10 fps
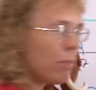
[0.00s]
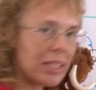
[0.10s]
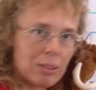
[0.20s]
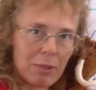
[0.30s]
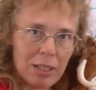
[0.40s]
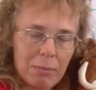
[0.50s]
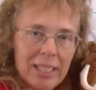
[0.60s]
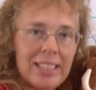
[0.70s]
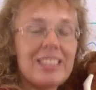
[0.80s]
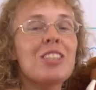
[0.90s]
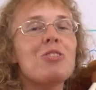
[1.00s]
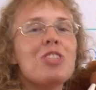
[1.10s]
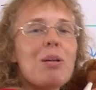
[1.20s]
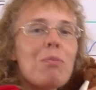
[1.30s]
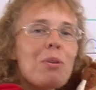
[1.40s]
Plus 1 means you
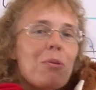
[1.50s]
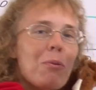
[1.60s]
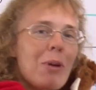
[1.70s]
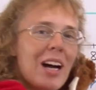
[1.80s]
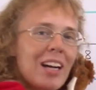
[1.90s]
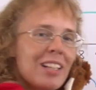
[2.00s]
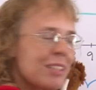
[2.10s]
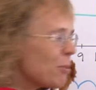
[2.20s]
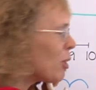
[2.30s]
jump one